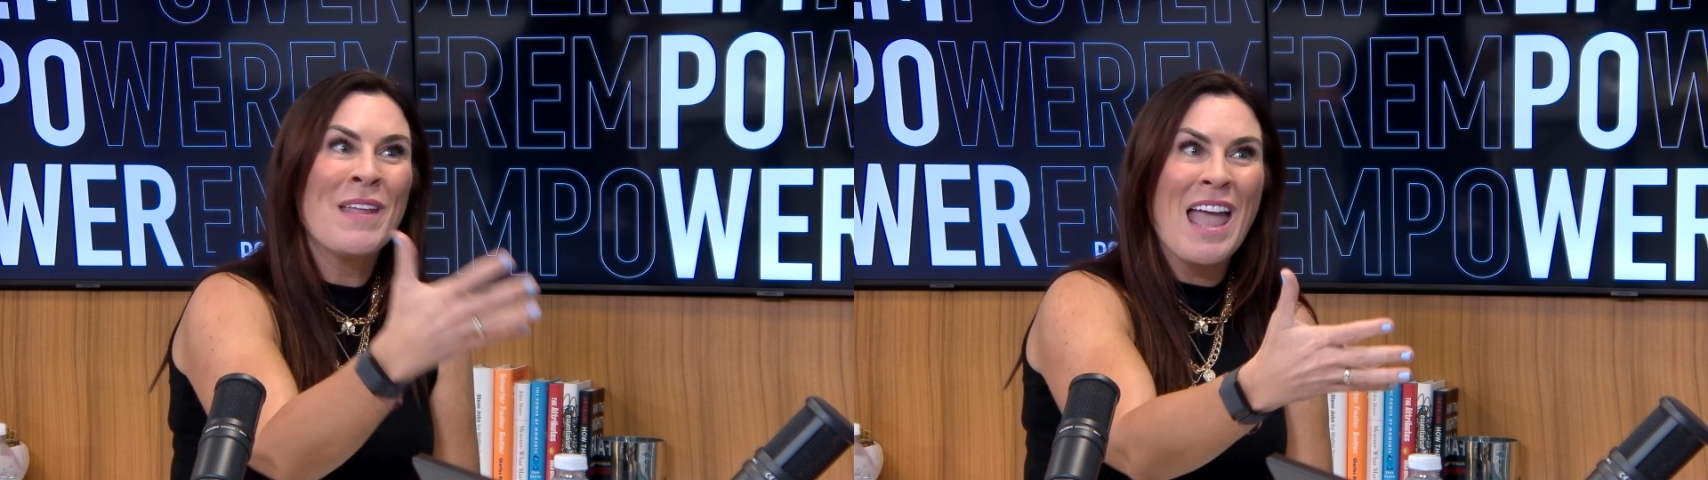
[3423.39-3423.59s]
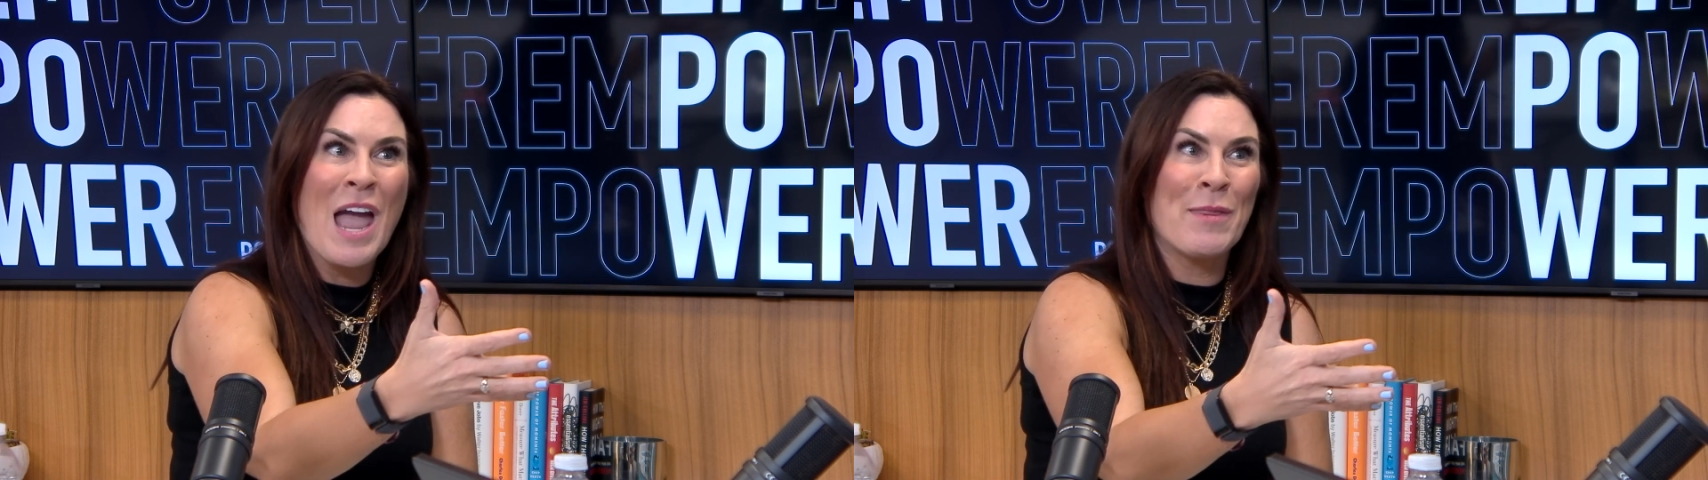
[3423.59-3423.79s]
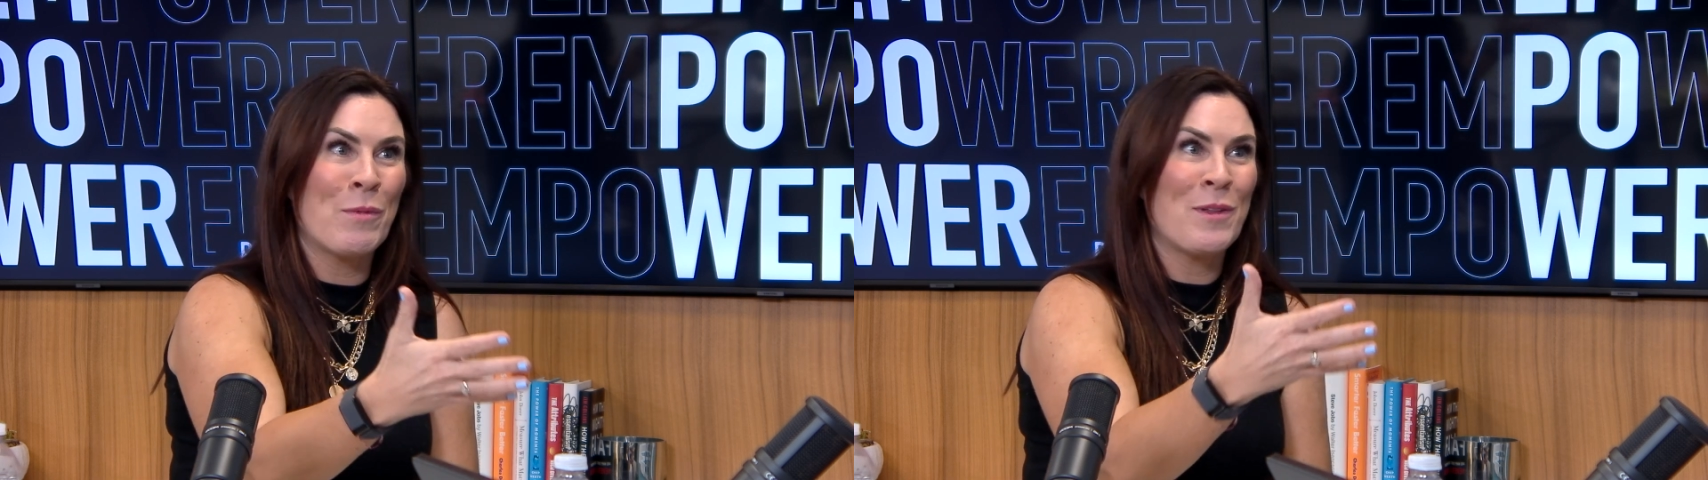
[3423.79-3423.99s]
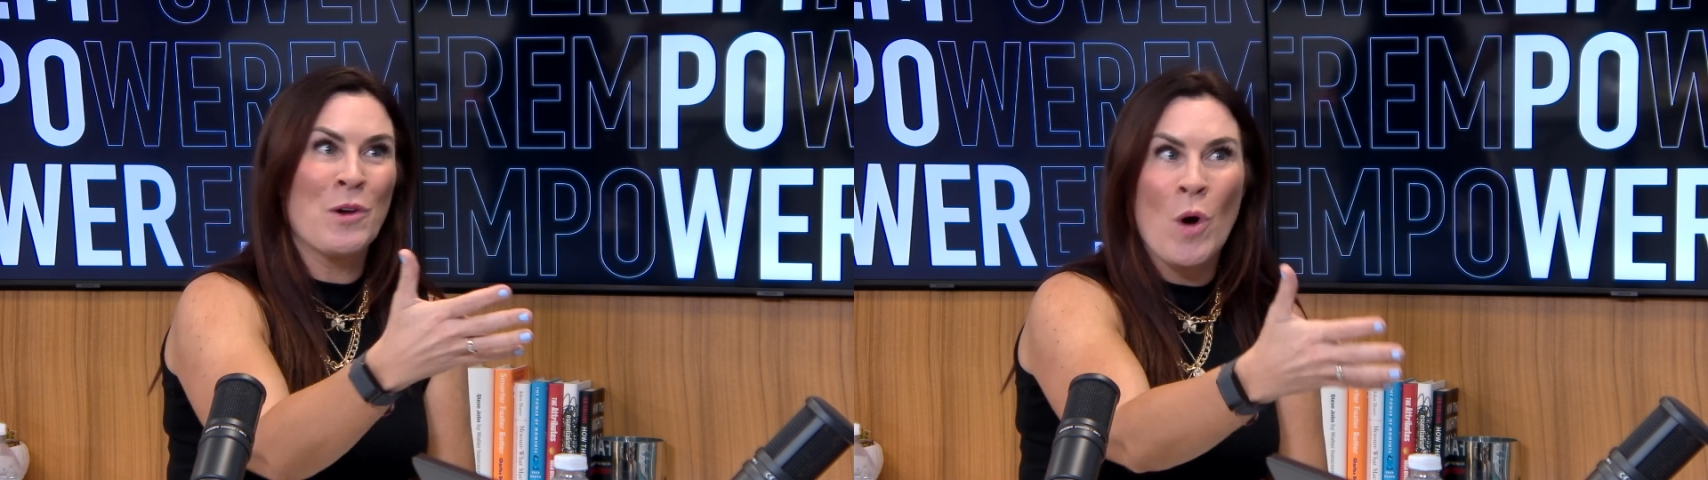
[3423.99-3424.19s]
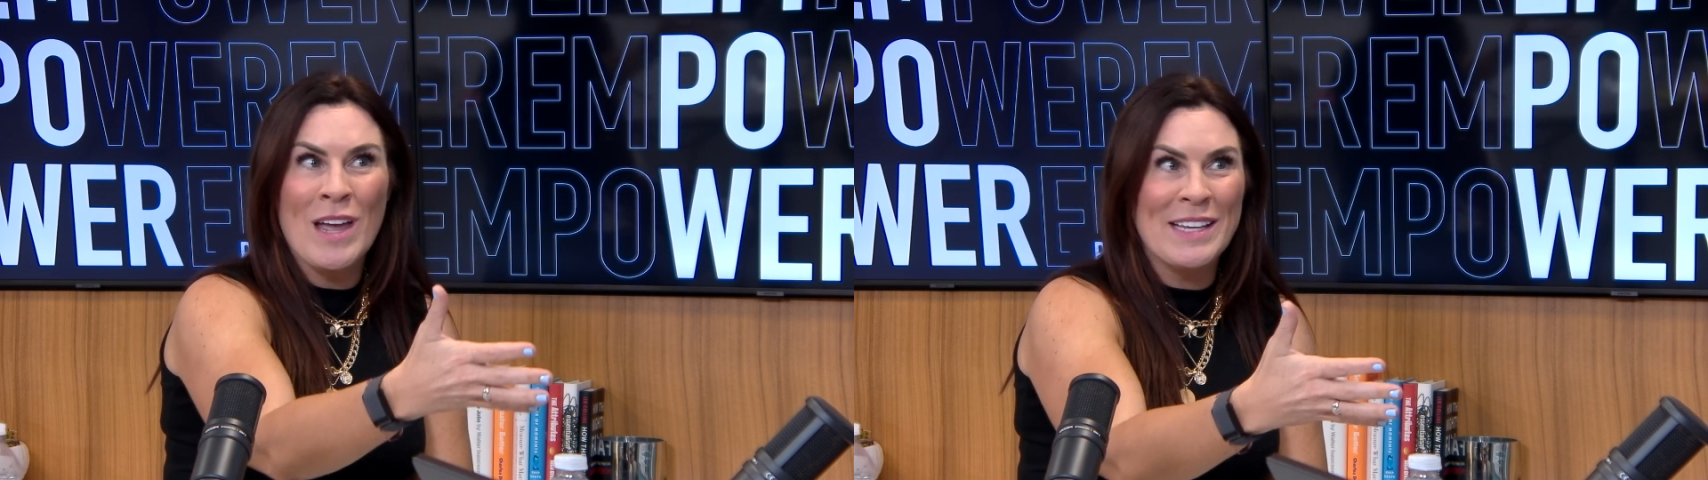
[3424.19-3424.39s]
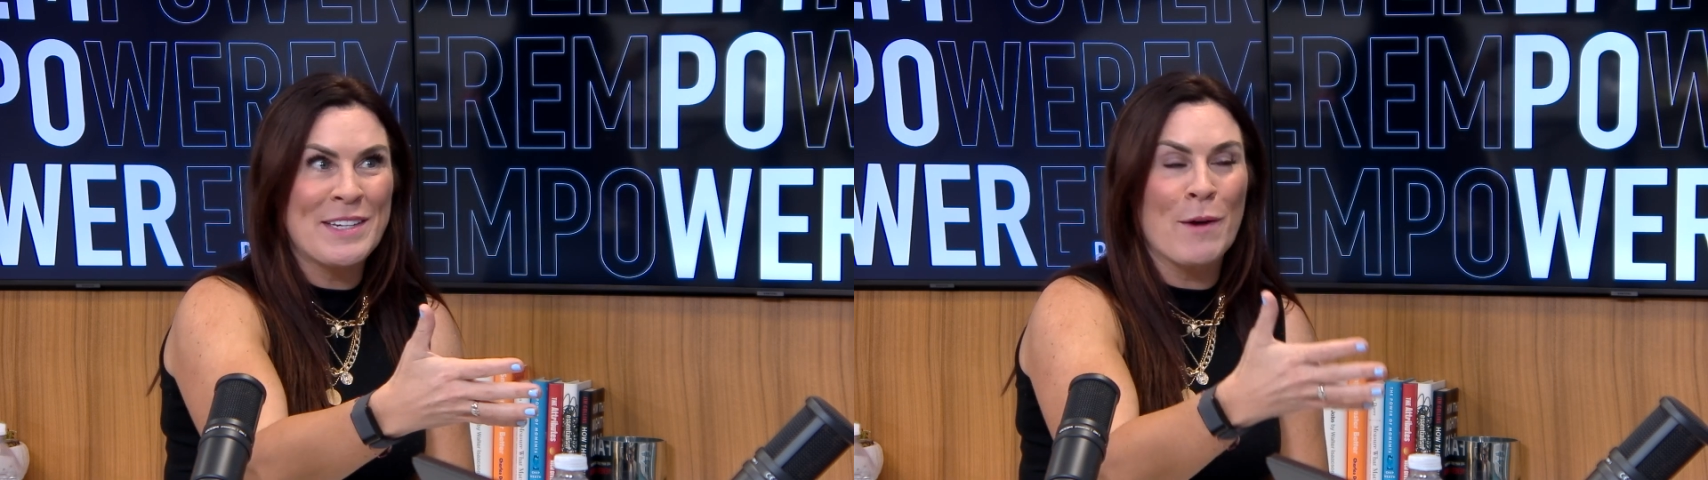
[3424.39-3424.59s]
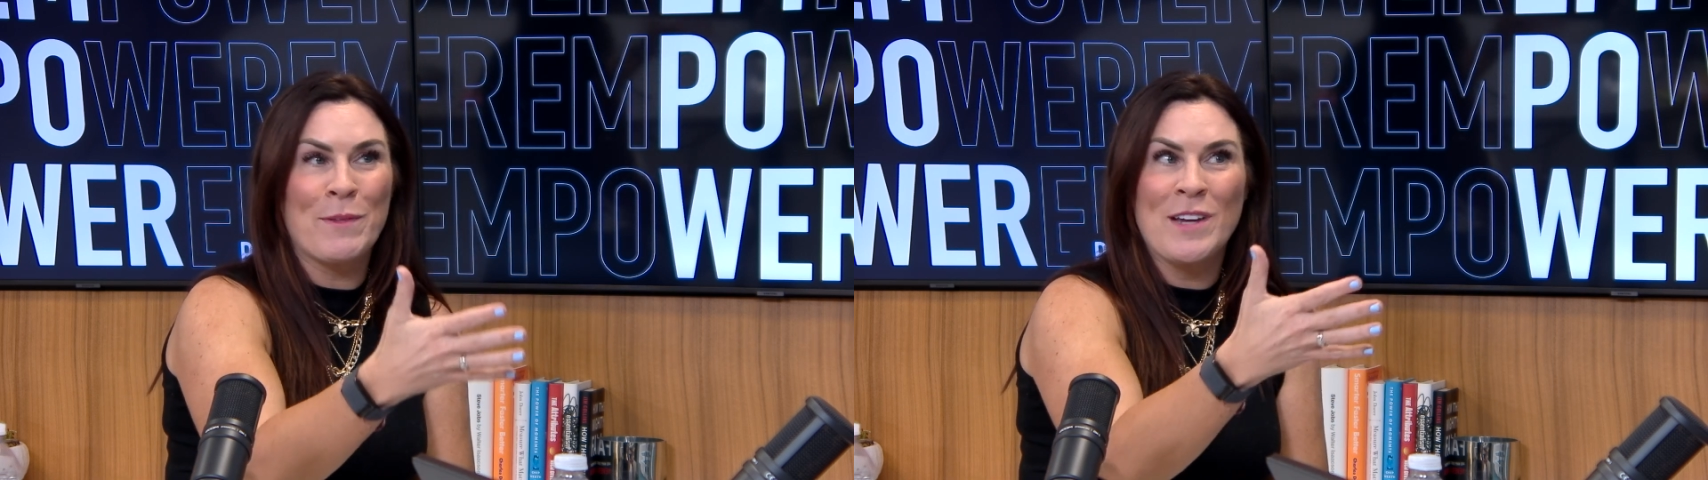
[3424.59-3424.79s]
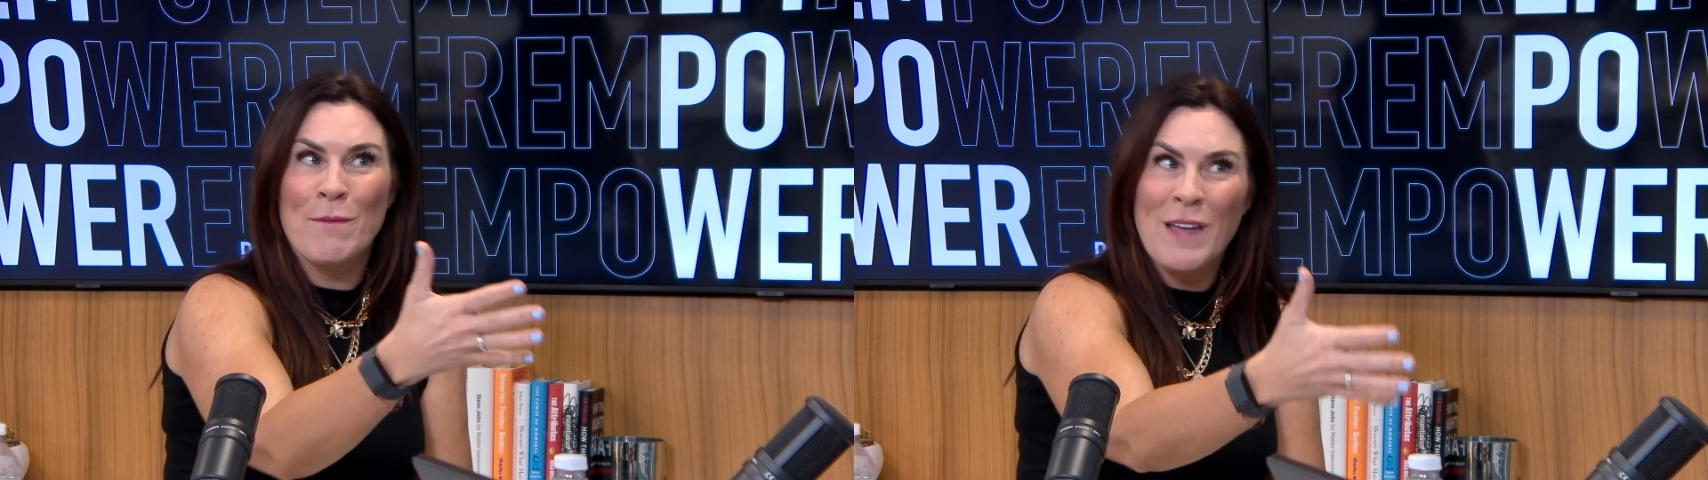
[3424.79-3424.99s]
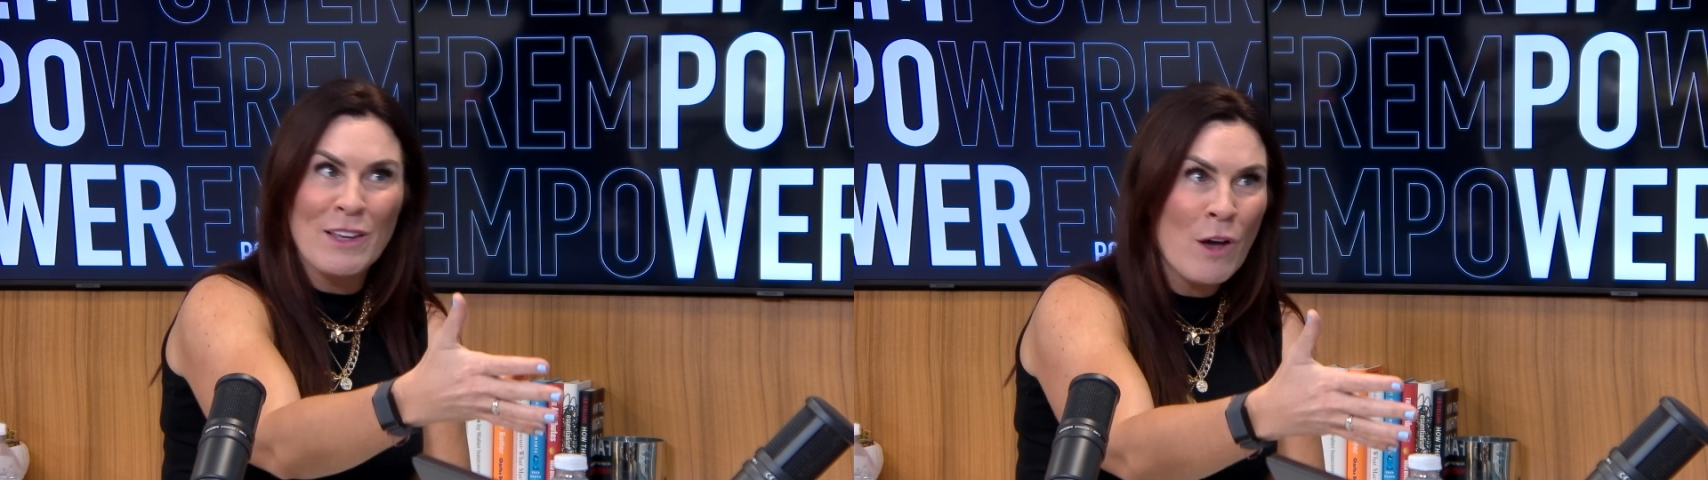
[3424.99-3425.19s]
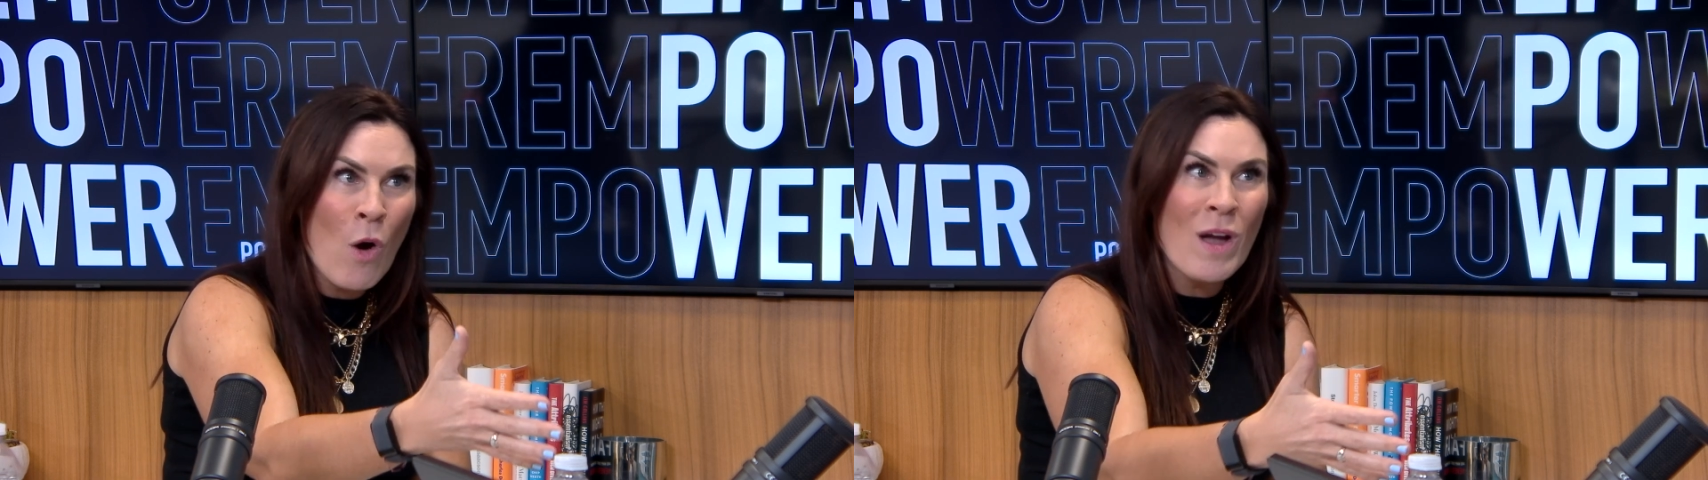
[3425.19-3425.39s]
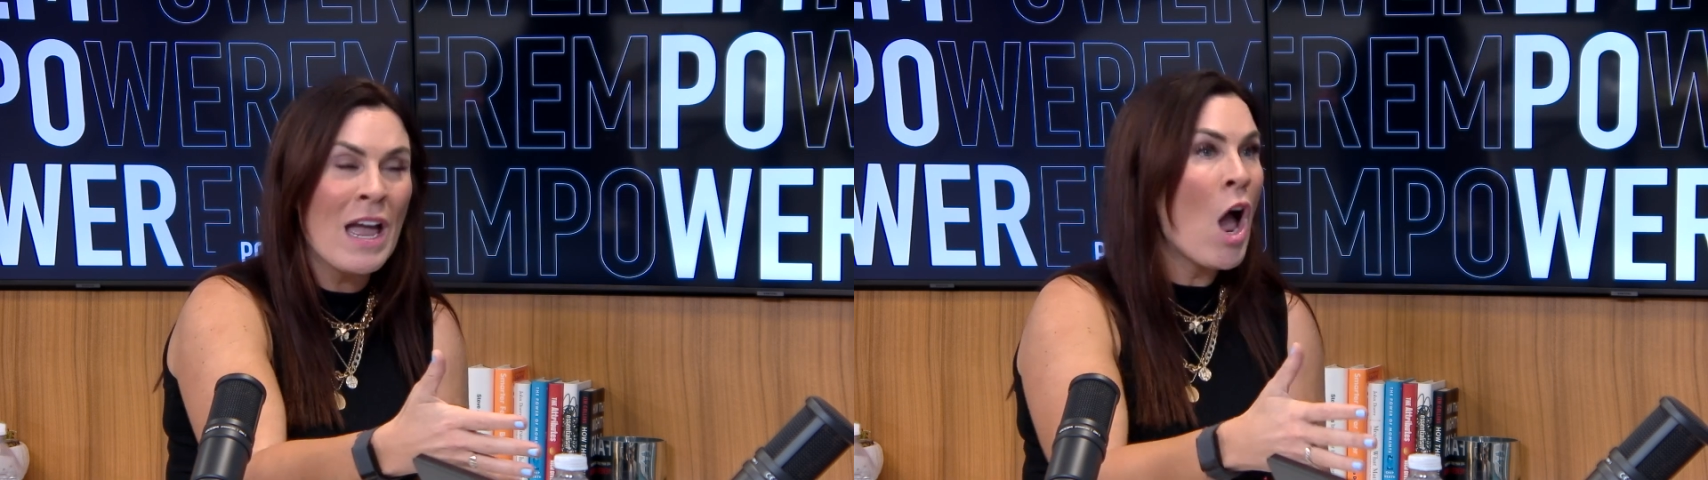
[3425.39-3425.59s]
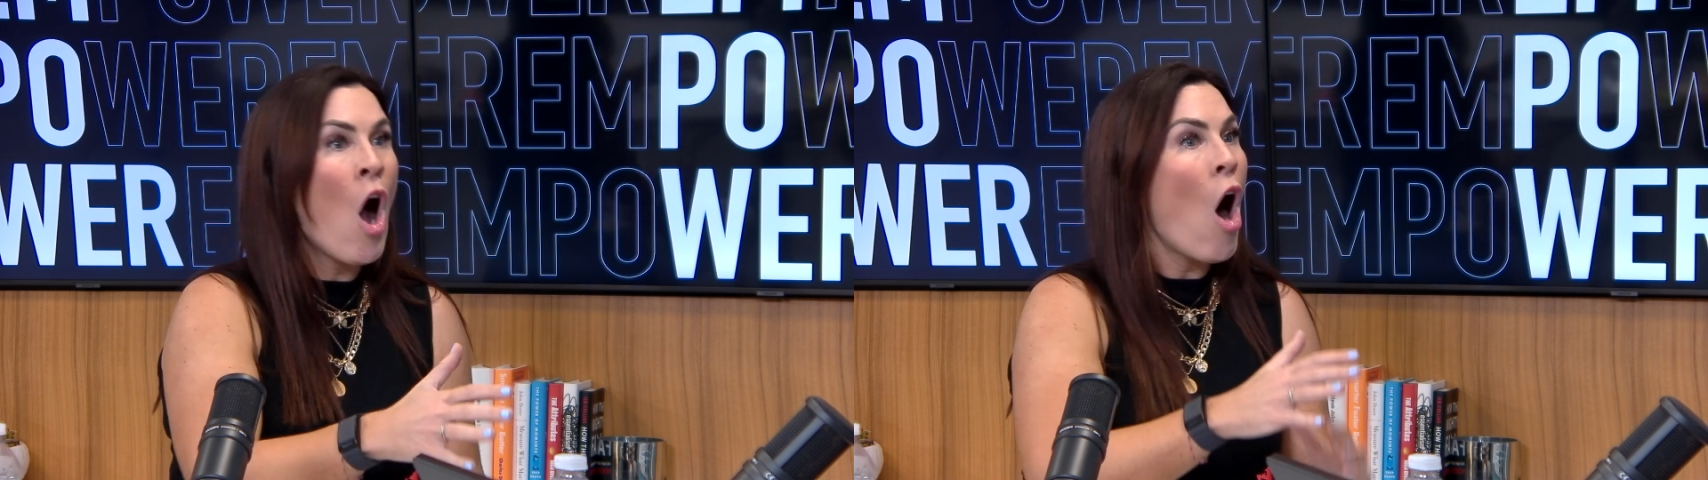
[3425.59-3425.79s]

and when the going gets tough, the tough get going,